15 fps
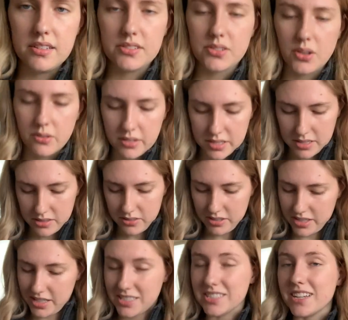So it's
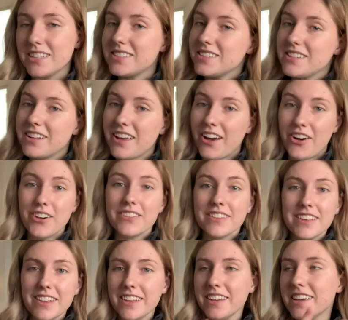looking nice and healthy.
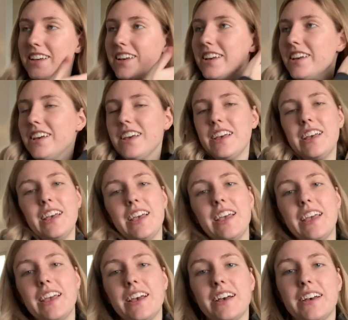
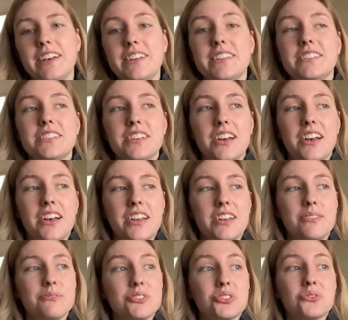And I
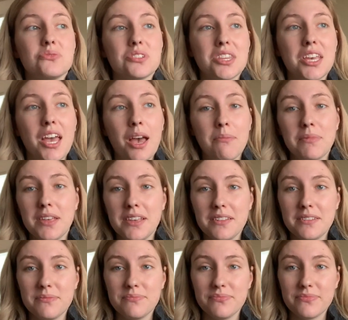am just really happy
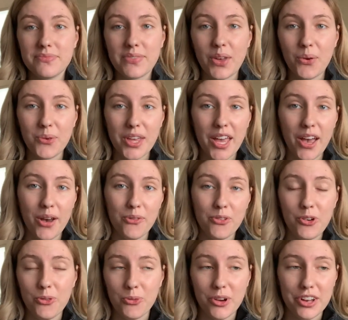that we have
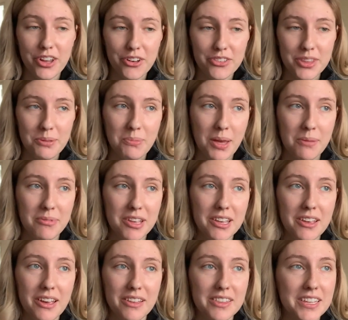one healthy baby
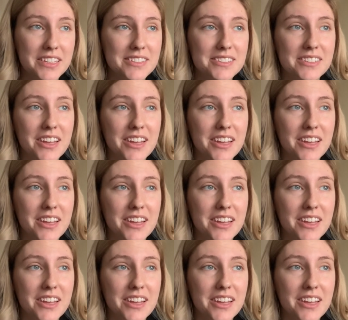at least.